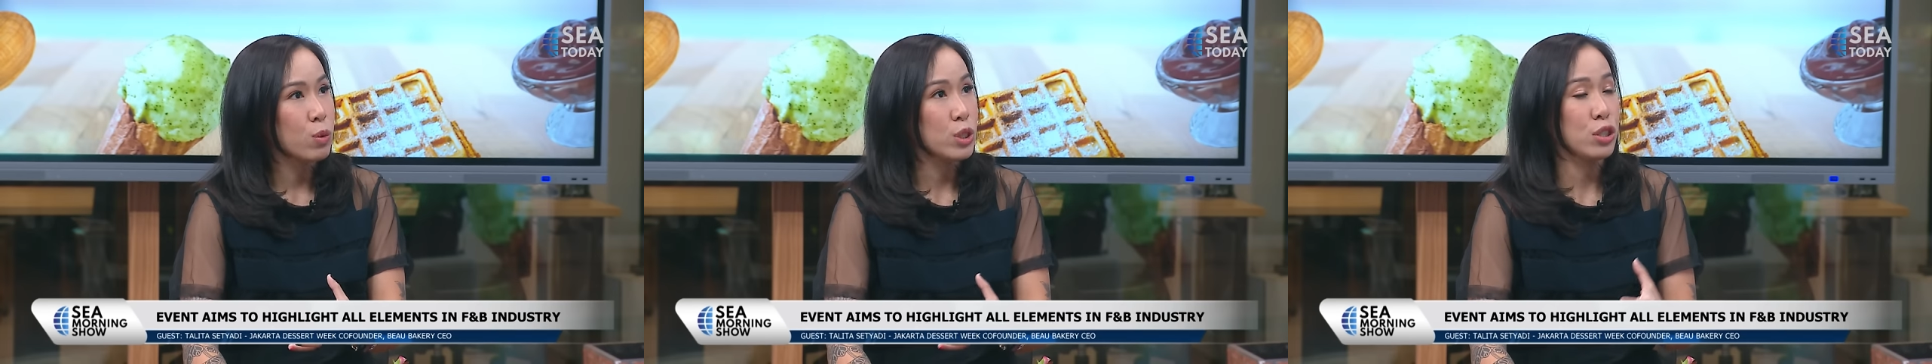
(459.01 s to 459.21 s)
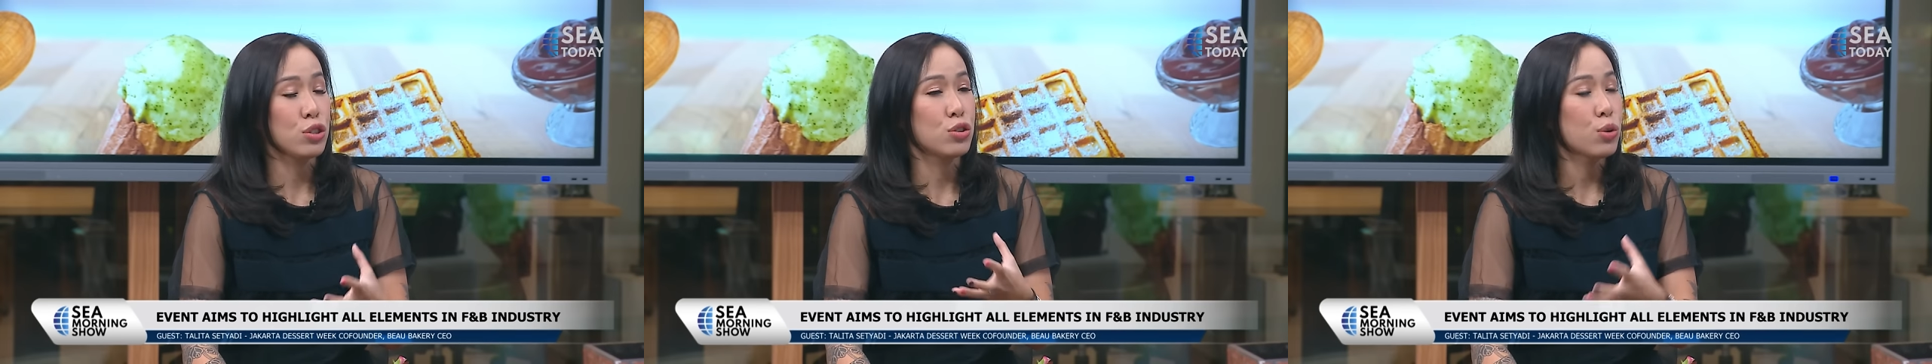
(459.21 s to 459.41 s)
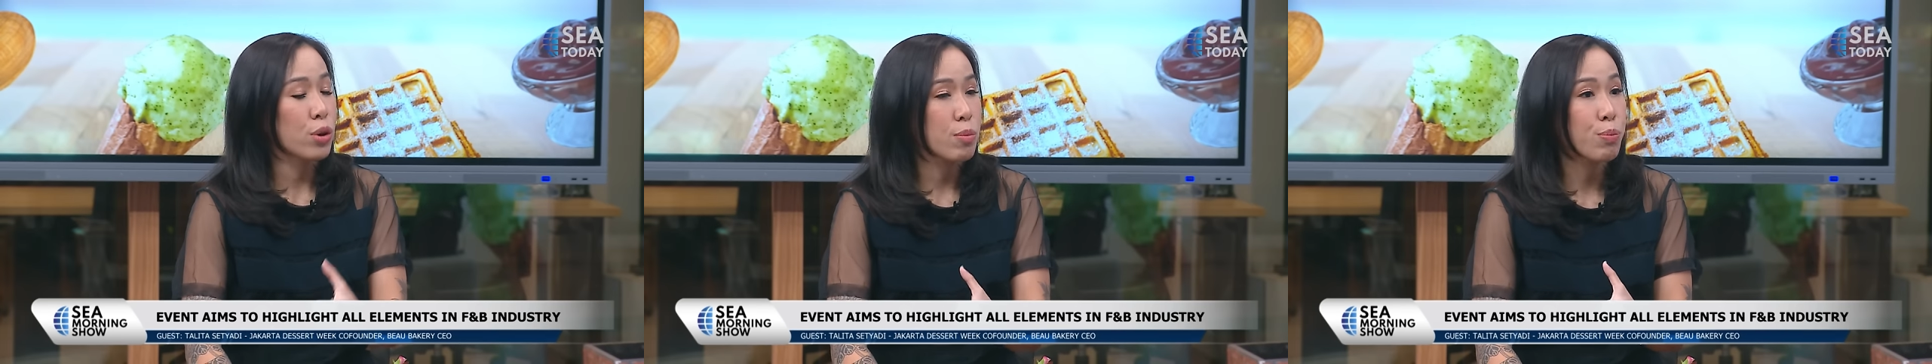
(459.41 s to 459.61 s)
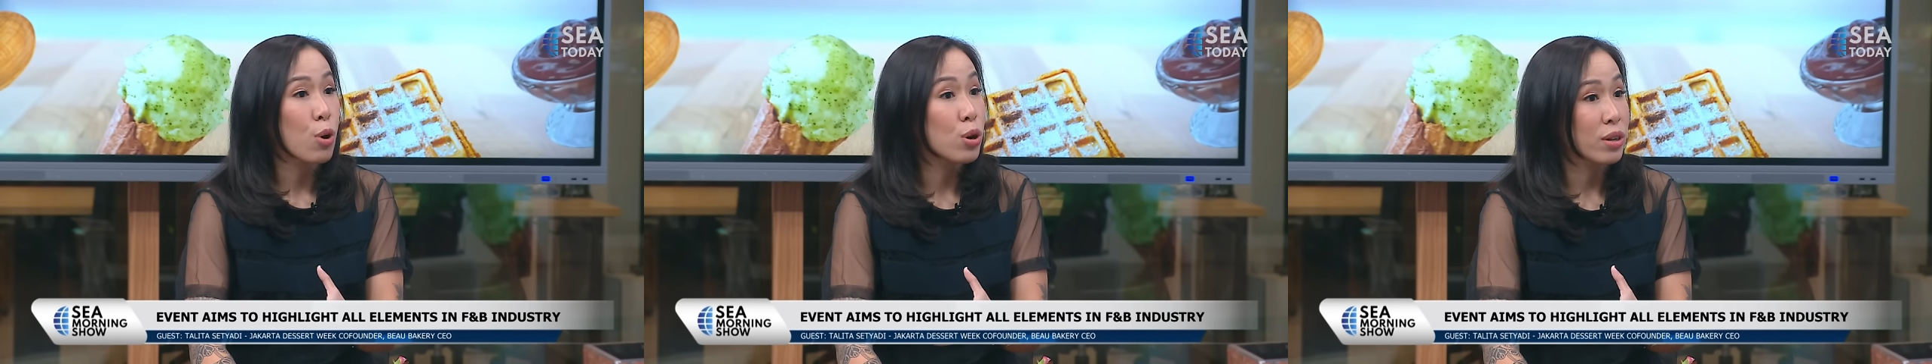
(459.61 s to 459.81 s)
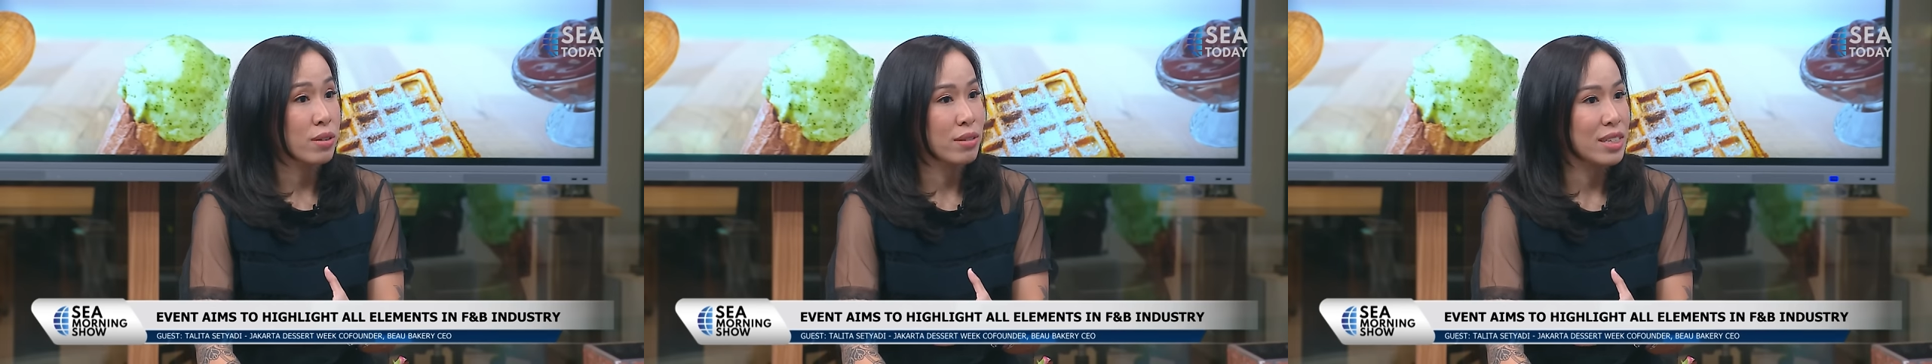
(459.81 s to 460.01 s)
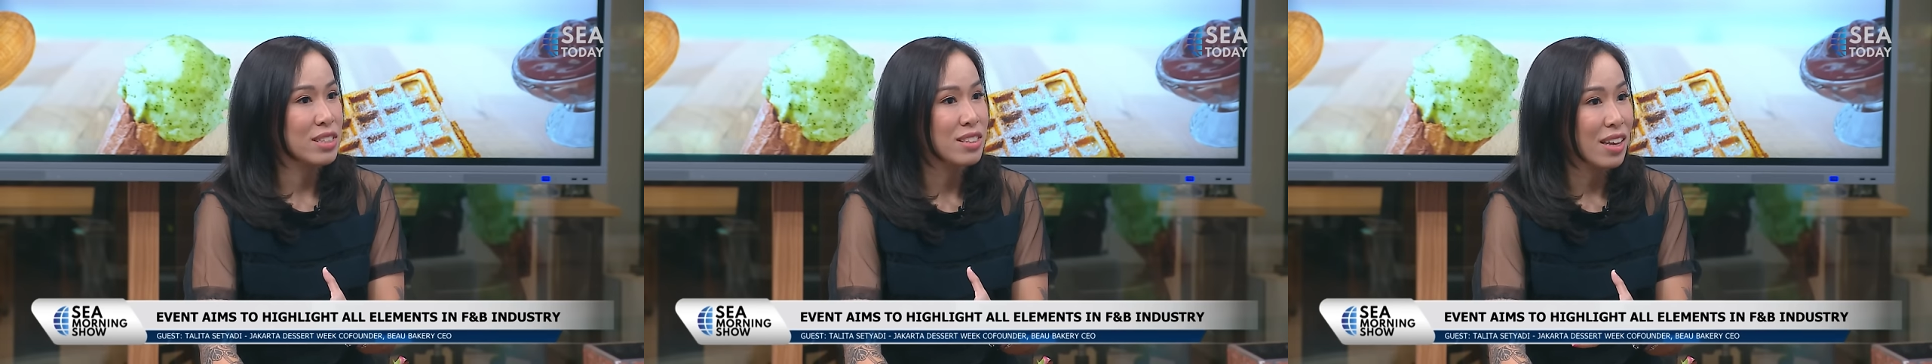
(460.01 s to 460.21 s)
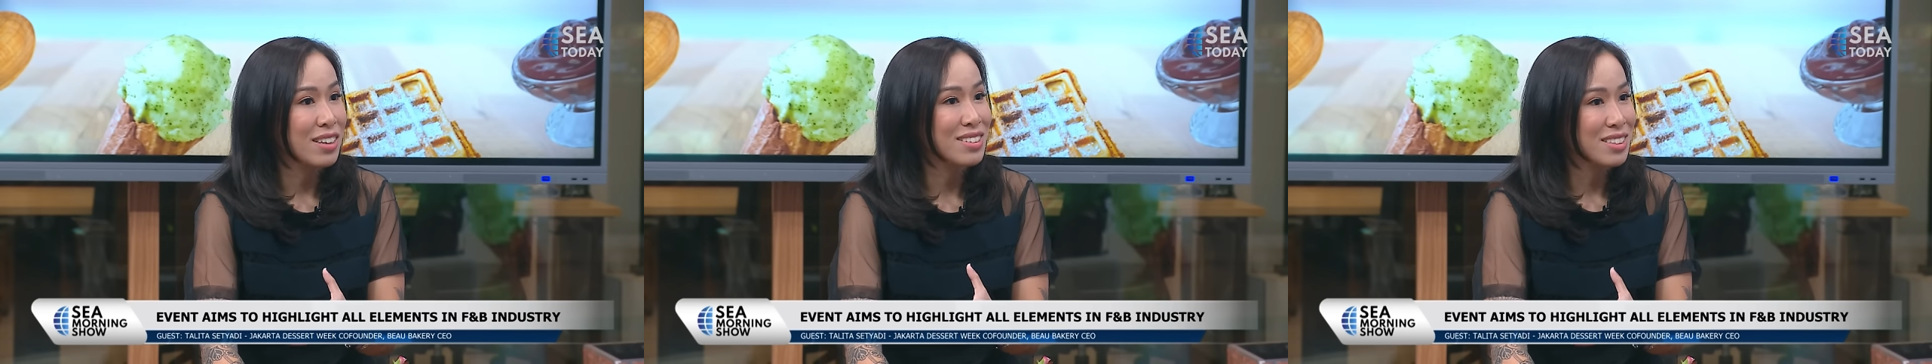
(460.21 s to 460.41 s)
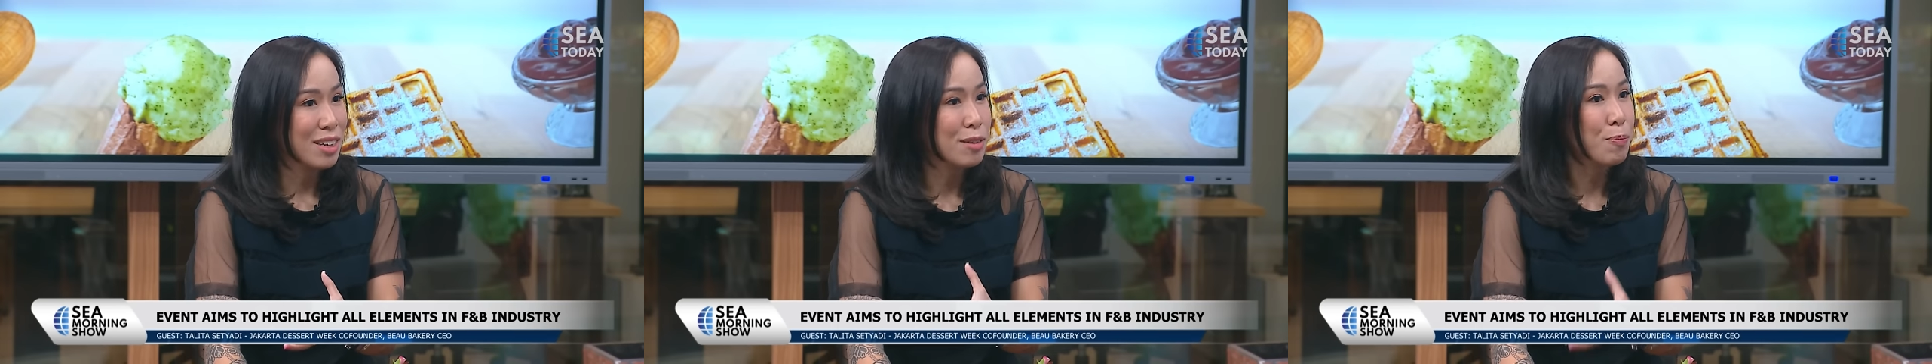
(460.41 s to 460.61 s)
which is so important these days.
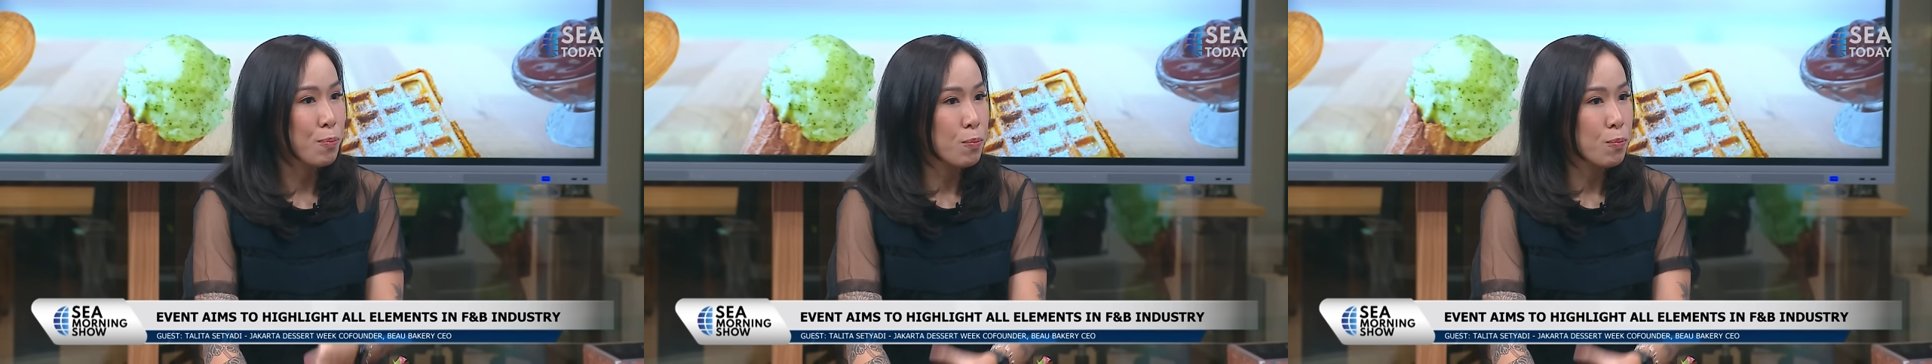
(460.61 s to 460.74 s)
Yes,